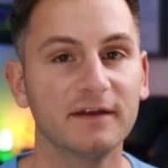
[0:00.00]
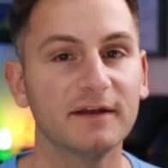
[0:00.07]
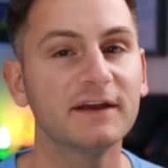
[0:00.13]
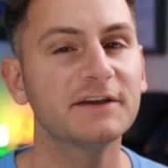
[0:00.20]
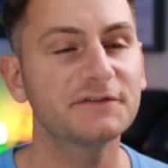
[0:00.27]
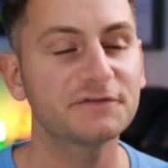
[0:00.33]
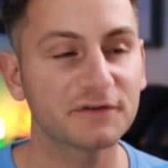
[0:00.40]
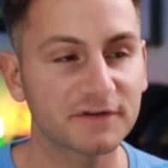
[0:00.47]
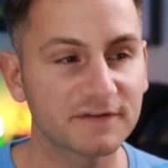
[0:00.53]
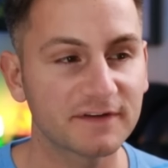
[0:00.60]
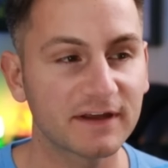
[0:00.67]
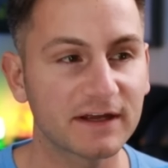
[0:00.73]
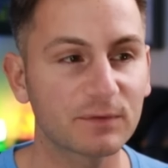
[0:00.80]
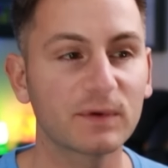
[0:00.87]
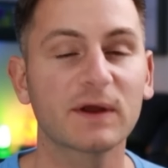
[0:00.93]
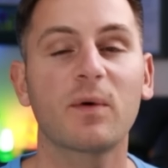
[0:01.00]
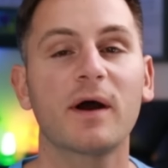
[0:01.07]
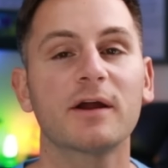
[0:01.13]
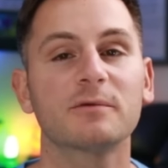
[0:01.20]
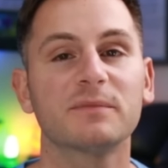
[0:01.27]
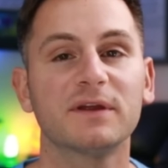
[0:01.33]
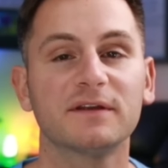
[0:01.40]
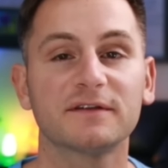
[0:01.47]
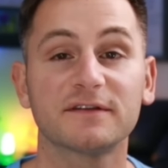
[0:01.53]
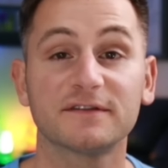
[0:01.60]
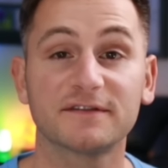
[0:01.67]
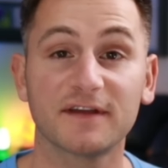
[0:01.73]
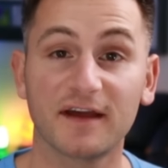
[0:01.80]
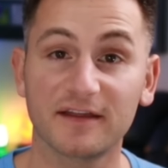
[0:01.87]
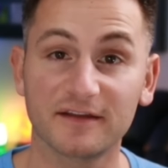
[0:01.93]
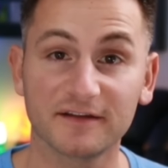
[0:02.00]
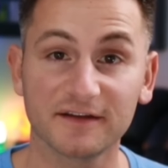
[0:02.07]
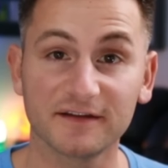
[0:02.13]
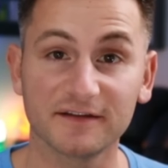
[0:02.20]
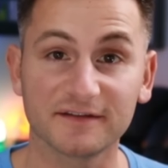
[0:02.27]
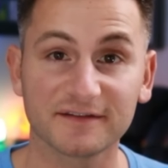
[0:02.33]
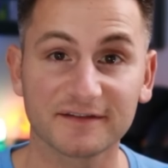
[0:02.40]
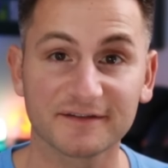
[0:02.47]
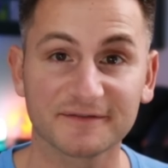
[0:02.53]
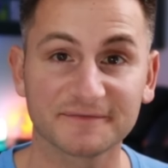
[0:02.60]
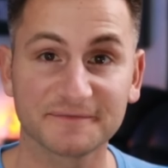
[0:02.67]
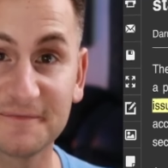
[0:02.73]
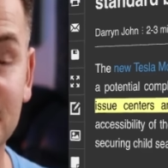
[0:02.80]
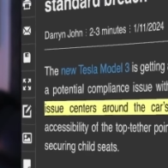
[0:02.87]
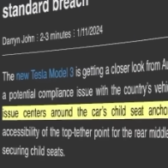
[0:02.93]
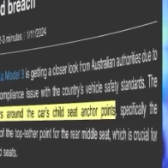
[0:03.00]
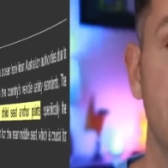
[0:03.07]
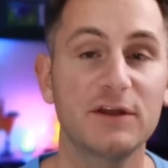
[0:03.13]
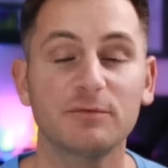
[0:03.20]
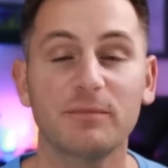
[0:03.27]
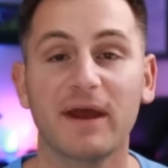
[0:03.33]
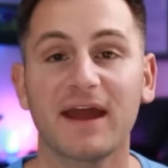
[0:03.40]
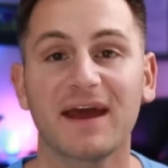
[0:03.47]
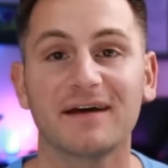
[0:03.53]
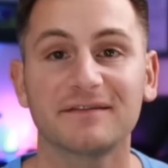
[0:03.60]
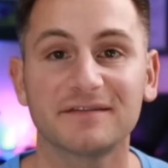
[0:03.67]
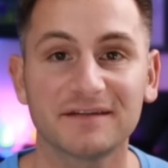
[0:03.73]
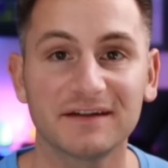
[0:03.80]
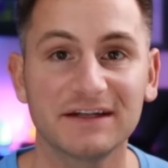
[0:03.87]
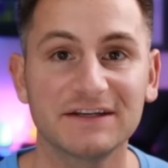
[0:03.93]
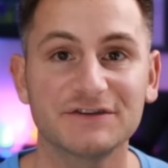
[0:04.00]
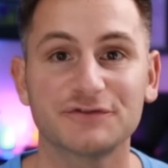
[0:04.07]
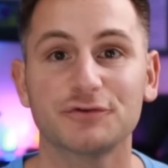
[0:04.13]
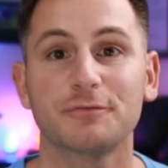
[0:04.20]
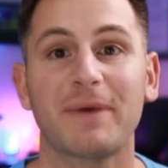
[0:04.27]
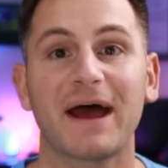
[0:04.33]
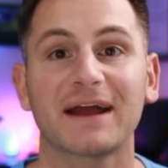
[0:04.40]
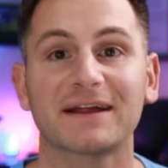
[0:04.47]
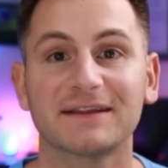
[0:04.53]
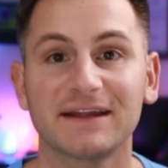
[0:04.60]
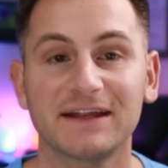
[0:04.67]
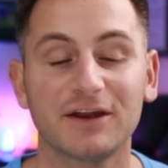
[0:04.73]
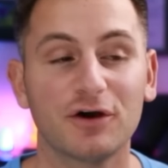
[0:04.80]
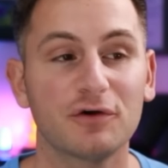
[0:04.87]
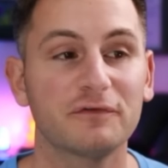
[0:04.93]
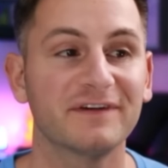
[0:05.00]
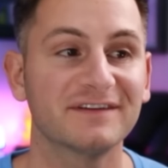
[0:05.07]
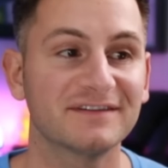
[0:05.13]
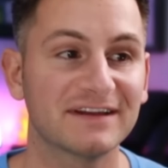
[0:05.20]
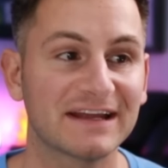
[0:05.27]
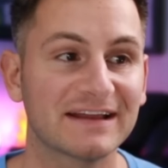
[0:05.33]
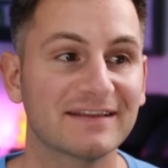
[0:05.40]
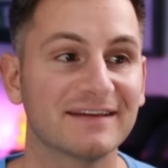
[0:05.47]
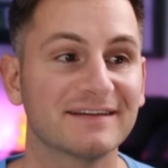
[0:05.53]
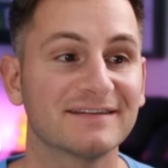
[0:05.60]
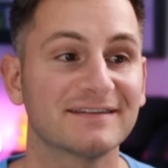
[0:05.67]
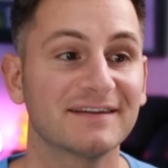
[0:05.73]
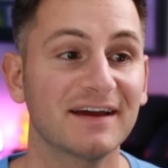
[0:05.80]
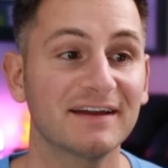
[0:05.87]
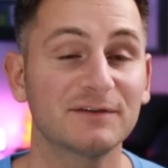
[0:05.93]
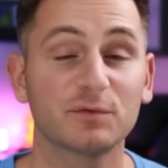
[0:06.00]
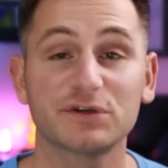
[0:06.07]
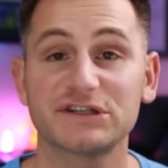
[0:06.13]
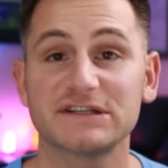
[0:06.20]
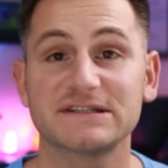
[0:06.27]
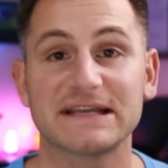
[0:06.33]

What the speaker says: An interesting requirement, to say the least. Last week, you may have seen Drew Baglino visiting this site, which